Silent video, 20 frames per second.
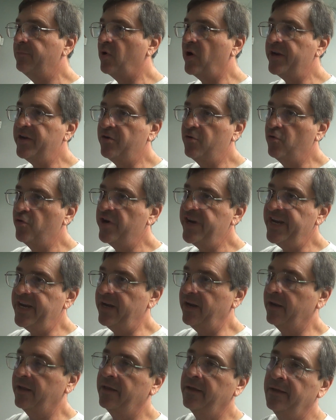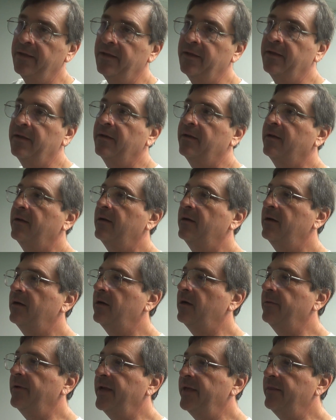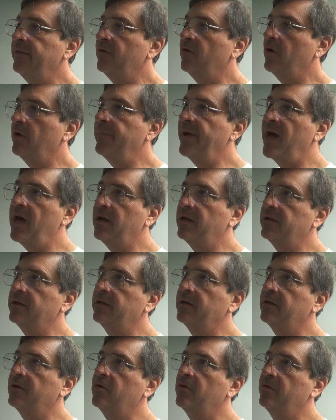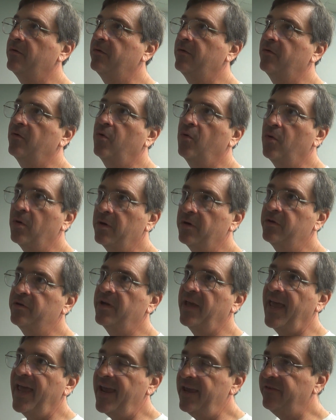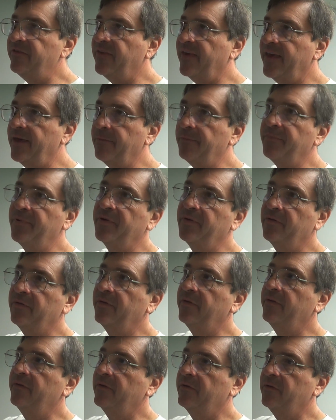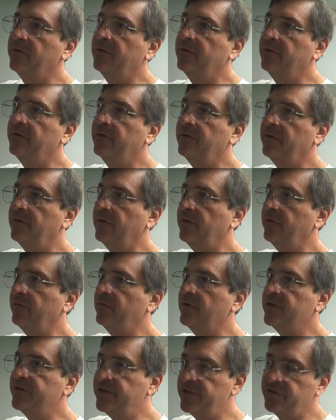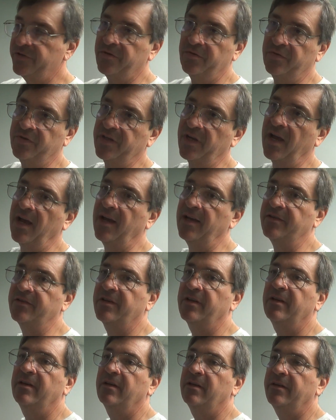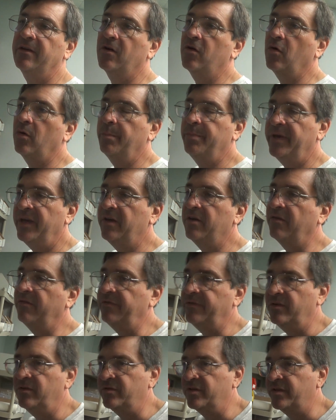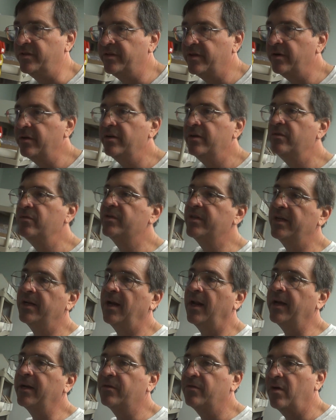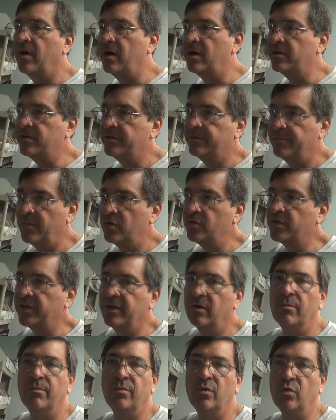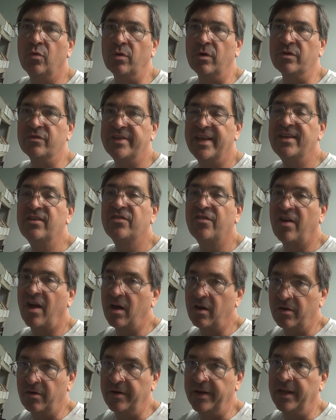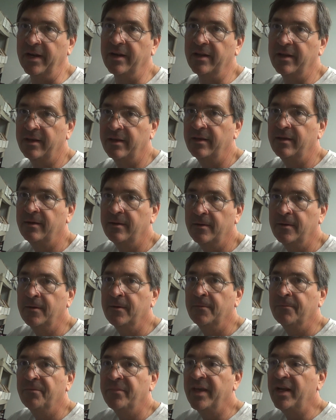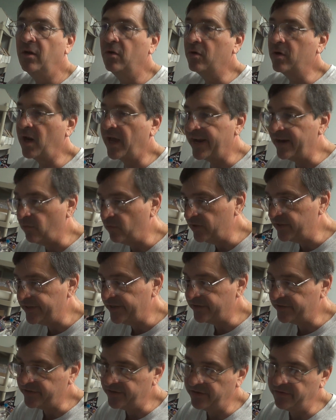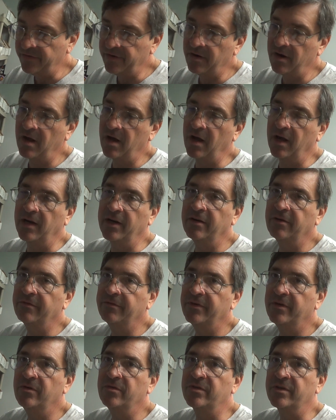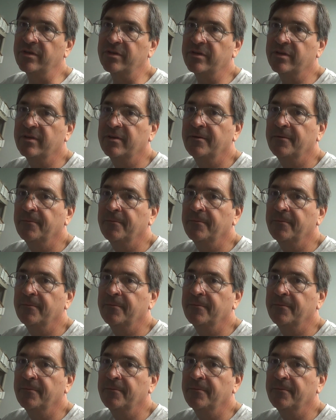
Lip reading: bright green, and they're about a 1/4 to 1/8 amp resistor size. They're called Pinko Fuses. They're used in electronics, mostly on boards. They solder in. They look like a resistor. They're not. They're fuses.